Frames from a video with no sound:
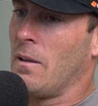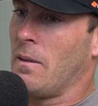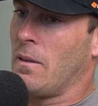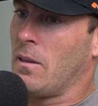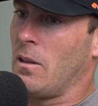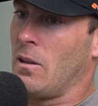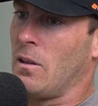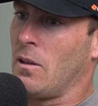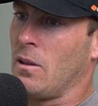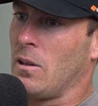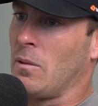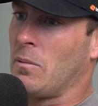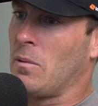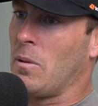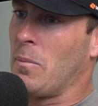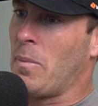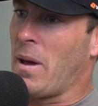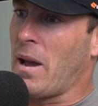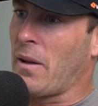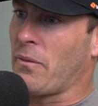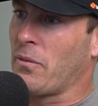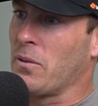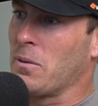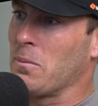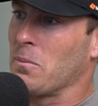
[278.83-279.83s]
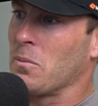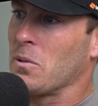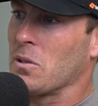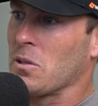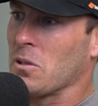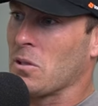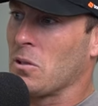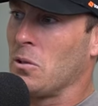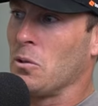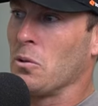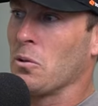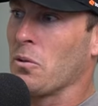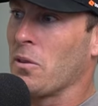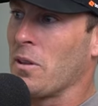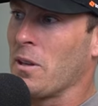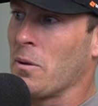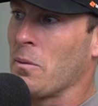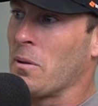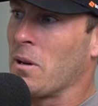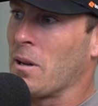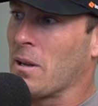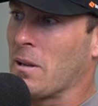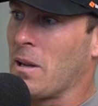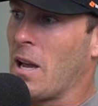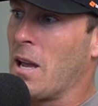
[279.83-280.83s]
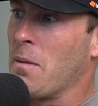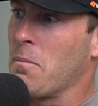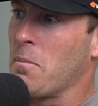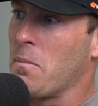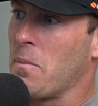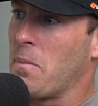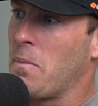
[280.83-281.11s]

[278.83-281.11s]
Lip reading: The backflip was a cool thing when it came